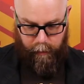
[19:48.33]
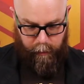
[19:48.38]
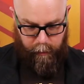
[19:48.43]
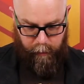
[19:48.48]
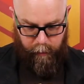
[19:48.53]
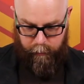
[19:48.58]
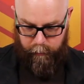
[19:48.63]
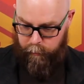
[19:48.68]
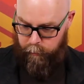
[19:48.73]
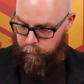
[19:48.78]

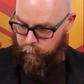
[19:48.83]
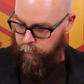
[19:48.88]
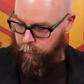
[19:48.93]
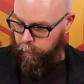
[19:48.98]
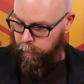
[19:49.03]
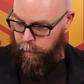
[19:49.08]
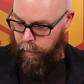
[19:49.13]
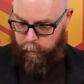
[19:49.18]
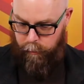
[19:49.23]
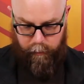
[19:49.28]
And
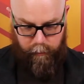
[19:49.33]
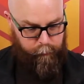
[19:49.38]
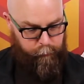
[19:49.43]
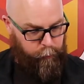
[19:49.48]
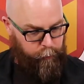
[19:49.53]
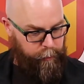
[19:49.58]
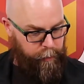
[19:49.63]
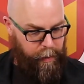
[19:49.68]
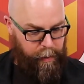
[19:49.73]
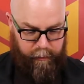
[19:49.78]
yeah, you can
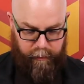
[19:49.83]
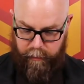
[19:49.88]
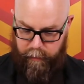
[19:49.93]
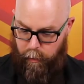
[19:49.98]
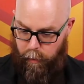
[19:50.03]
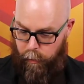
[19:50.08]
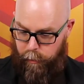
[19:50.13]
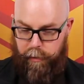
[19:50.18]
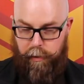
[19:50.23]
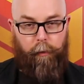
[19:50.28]
put that
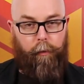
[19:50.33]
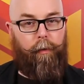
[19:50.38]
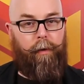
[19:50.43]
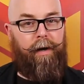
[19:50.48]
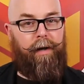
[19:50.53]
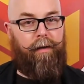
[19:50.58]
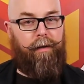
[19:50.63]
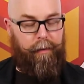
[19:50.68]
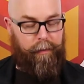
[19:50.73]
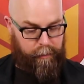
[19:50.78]
on your
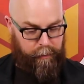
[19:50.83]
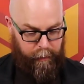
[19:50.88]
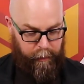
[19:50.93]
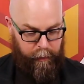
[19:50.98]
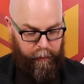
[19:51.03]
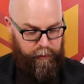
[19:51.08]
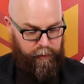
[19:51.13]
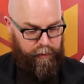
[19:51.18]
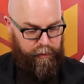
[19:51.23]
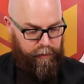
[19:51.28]
rail,
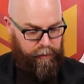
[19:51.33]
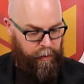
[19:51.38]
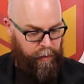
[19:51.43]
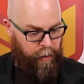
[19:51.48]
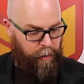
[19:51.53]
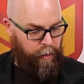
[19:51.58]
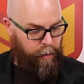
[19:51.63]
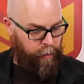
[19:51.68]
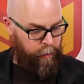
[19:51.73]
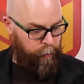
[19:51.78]
and it's
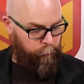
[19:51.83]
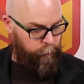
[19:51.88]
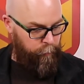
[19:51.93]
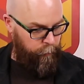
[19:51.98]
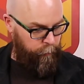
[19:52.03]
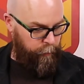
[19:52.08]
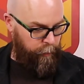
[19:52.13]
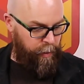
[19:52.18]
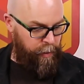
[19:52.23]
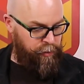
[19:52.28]

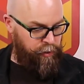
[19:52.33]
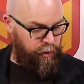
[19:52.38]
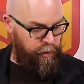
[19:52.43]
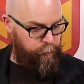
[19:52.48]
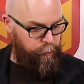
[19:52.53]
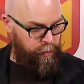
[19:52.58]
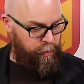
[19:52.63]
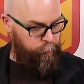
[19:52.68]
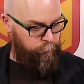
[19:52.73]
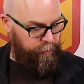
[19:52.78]

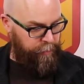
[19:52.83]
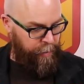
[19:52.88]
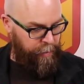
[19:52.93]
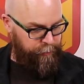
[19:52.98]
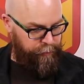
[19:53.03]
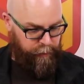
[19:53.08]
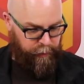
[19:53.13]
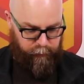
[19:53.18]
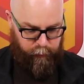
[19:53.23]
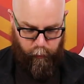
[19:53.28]
HDP
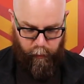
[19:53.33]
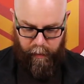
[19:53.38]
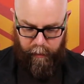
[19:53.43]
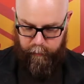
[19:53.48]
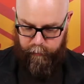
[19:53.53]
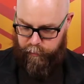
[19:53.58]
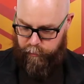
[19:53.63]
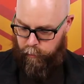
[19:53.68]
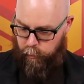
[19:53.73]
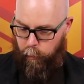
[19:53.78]
plastic as
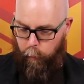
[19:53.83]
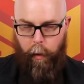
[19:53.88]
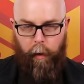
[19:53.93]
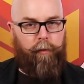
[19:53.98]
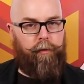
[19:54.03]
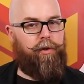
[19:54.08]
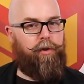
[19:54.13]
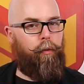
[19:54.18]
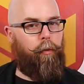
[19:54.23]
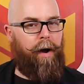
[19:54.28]
well, so it
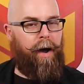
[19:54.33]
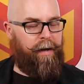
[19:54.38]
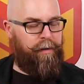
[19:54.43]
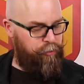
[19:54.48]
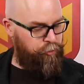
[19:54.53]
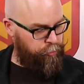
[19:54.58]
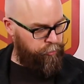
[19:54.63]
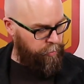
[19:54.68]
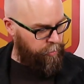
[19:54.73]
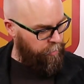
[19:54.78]
won't
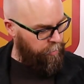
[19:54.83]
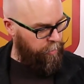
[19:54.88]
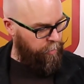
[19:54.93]
scratch.